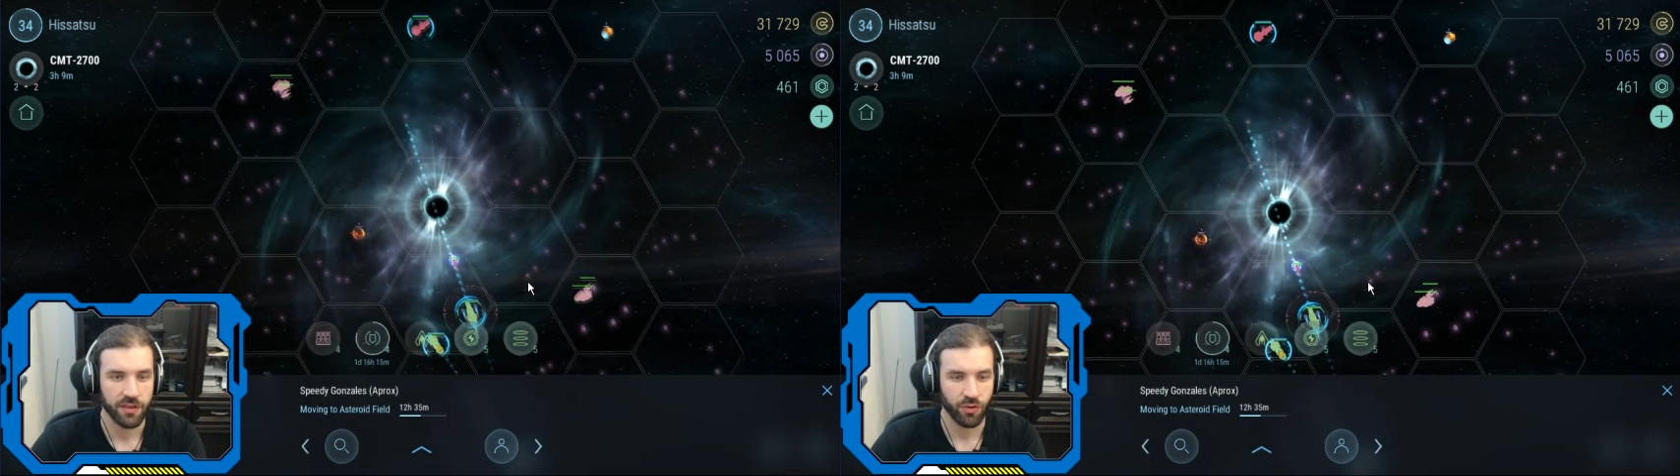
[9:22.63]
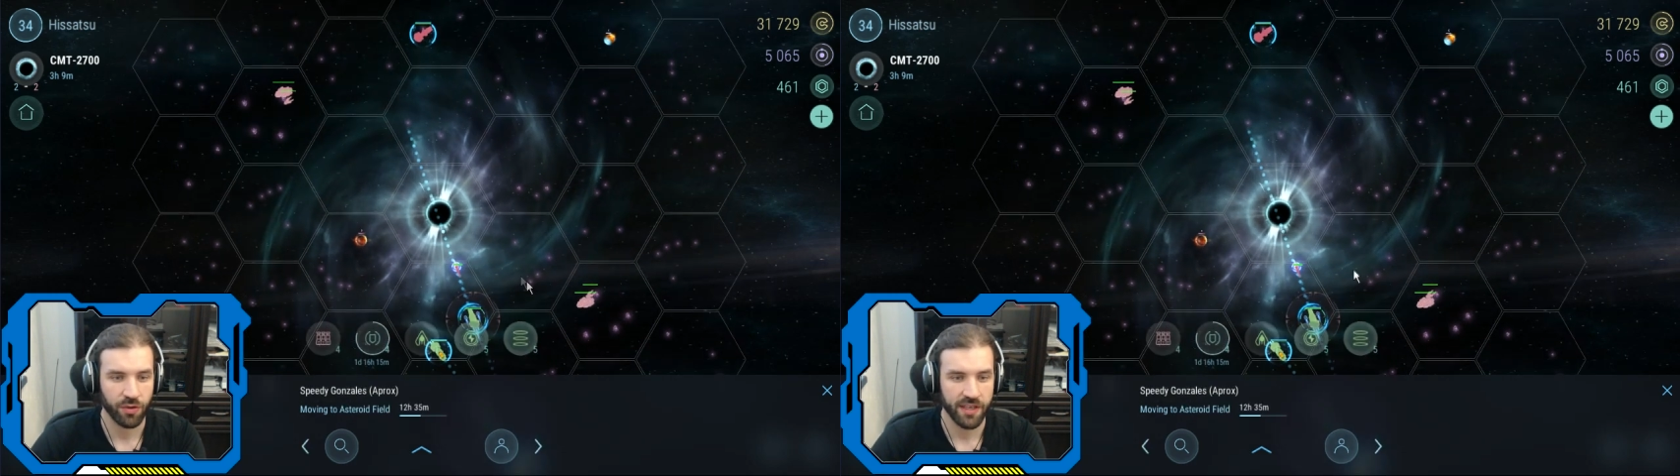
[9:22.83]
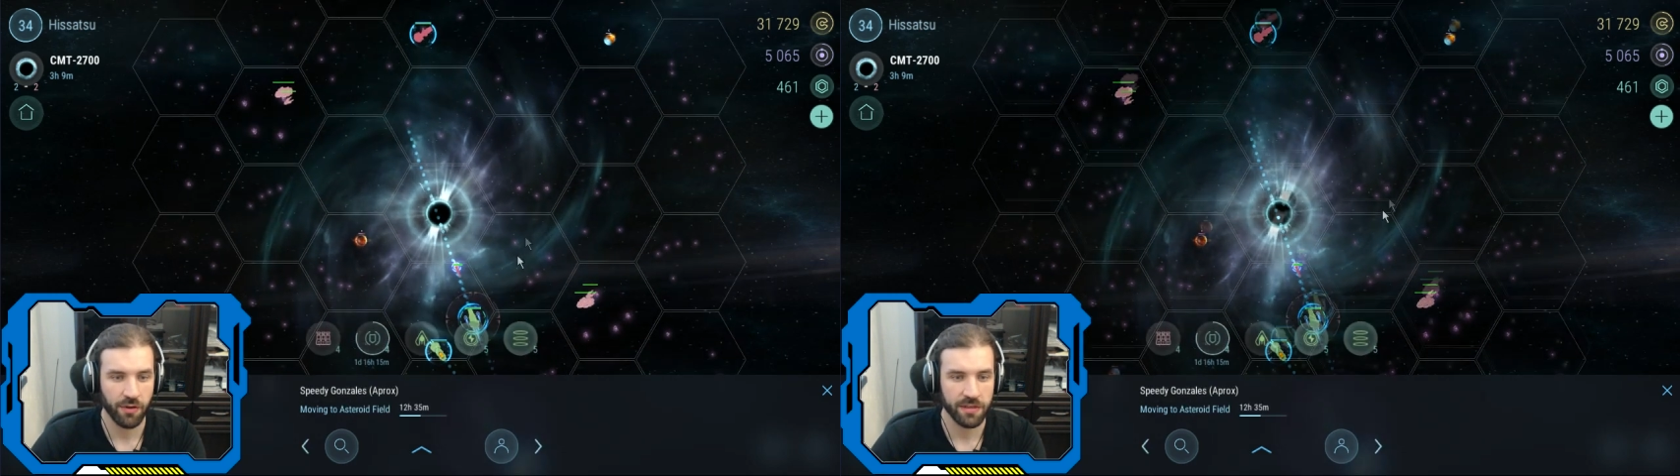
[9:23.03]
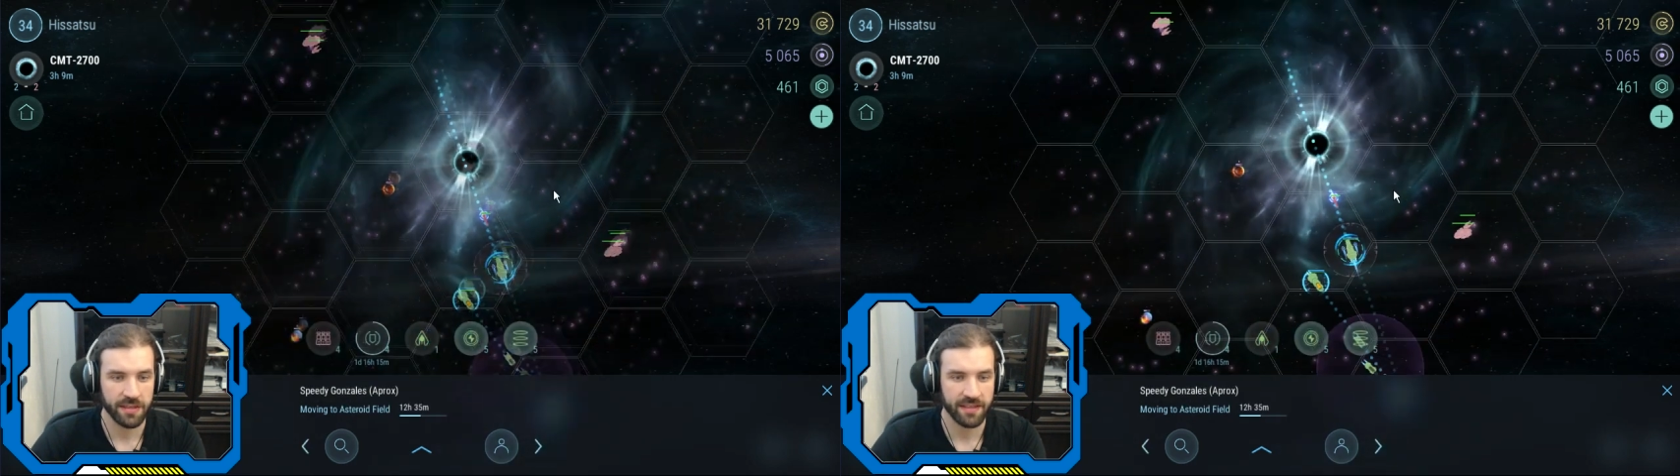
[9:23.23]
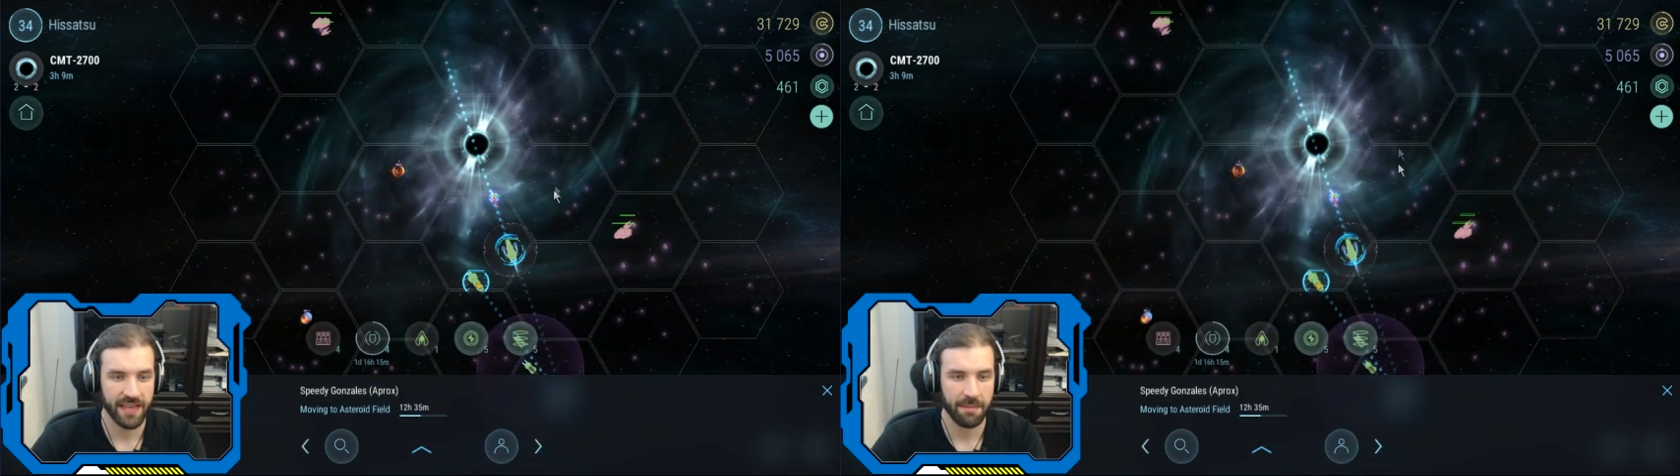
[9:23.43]
So here it's
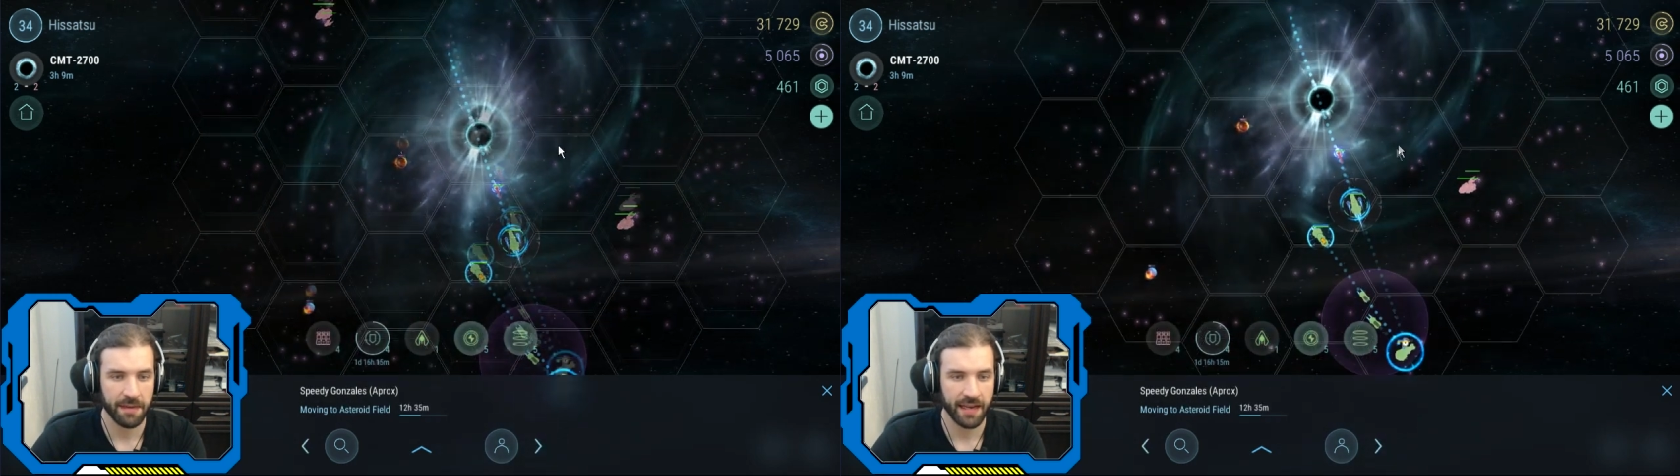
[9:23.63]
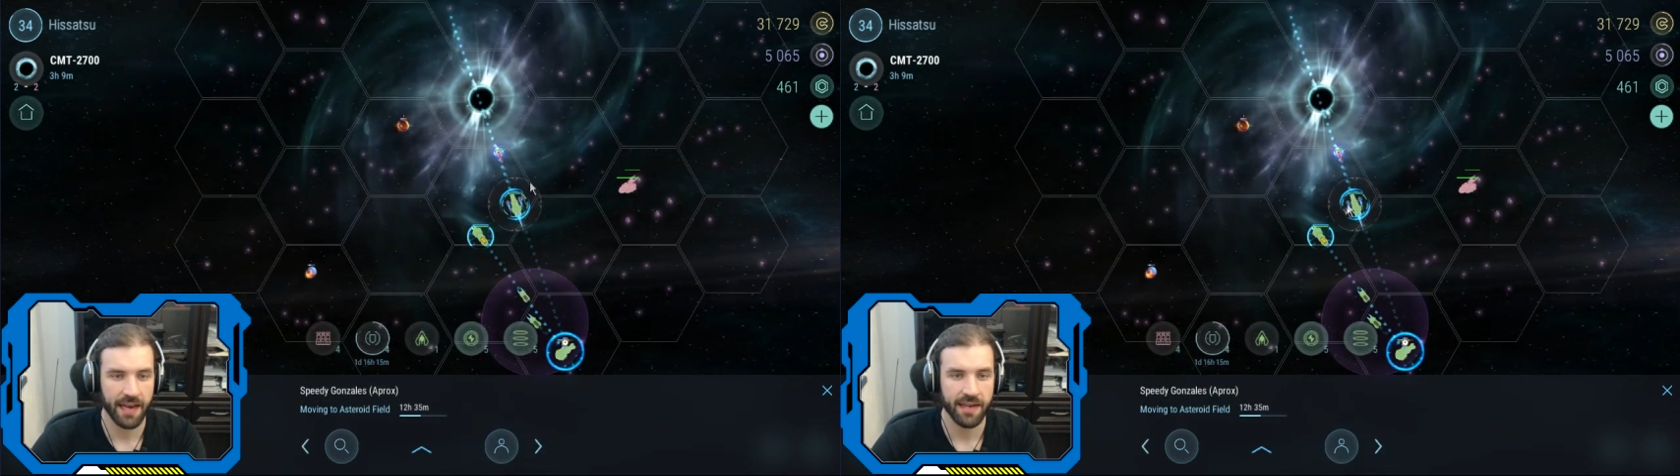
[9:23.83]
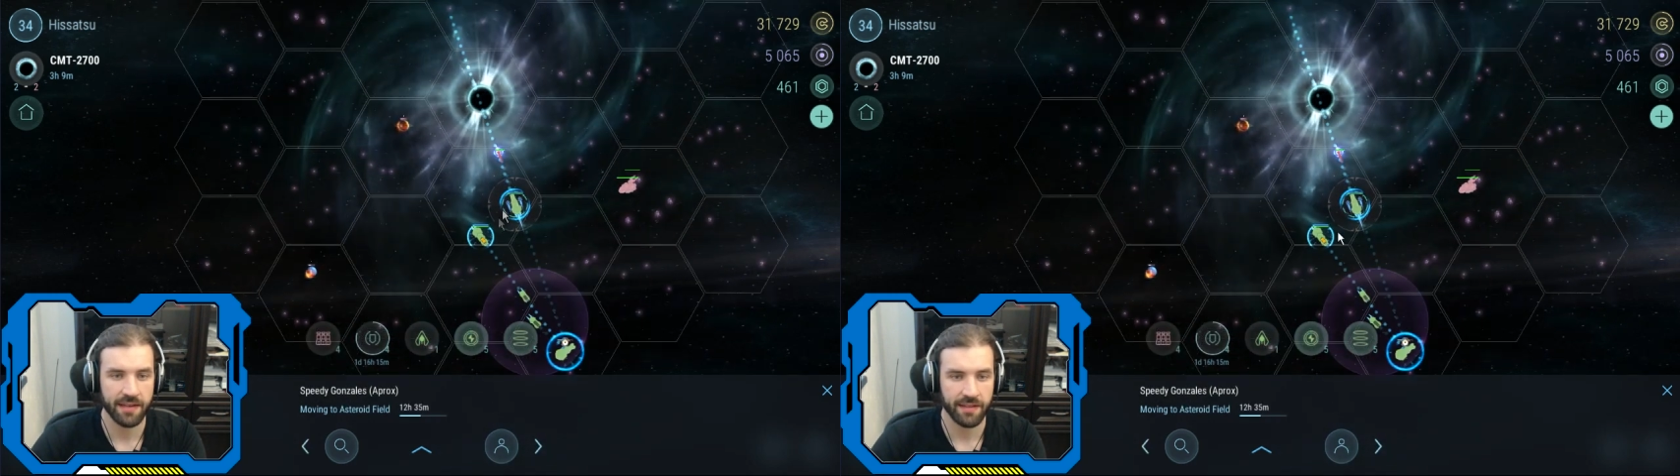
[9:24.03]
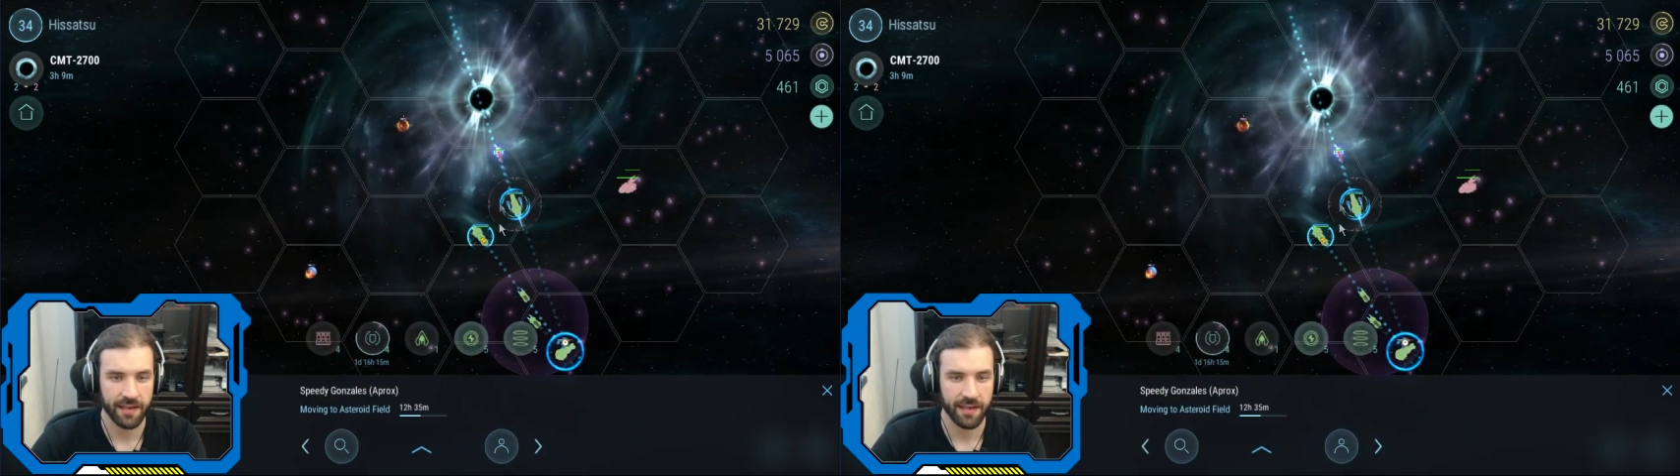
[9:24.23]
the same mechanic,